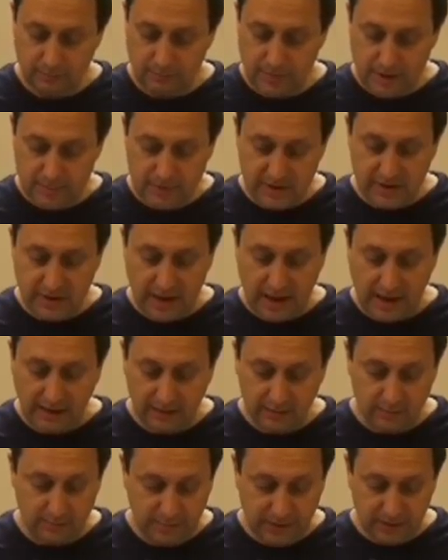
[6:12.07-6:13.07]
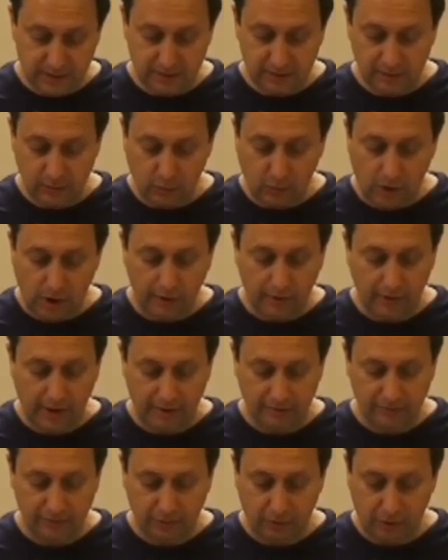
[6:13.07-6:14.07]
Maybe it hadn't been in the
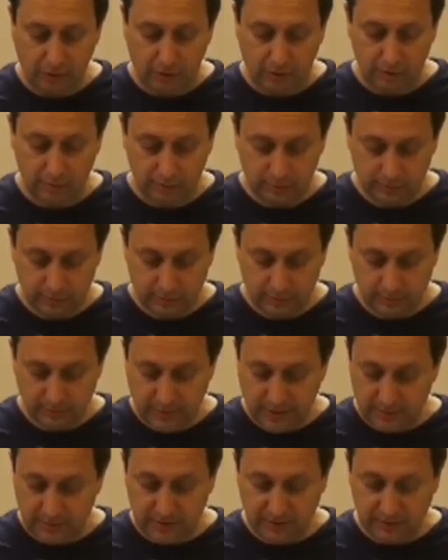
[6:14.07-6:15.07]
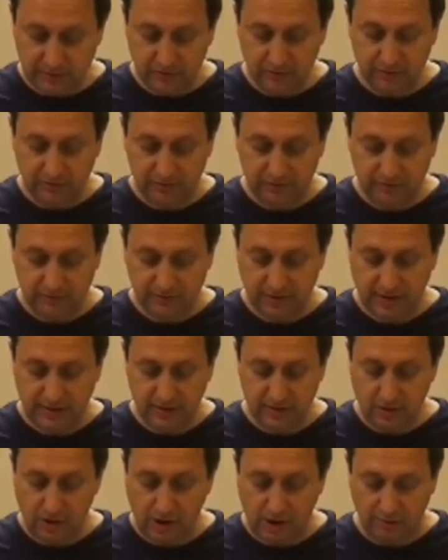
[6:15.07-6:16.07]
water after all. Maybe he'd just
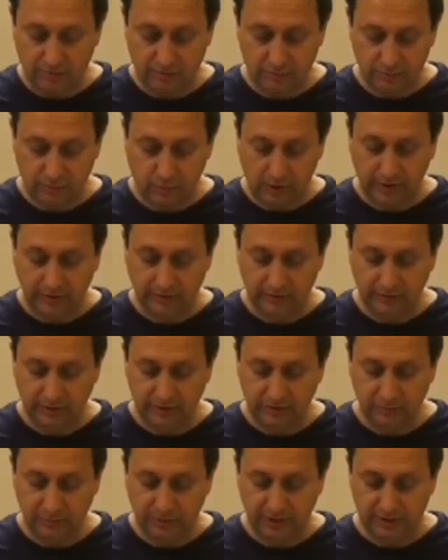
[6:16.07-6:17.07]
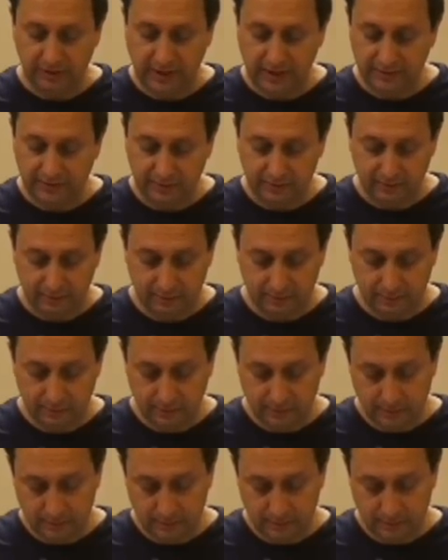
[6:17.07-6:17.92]
taken off, wanting to teach me a lesson.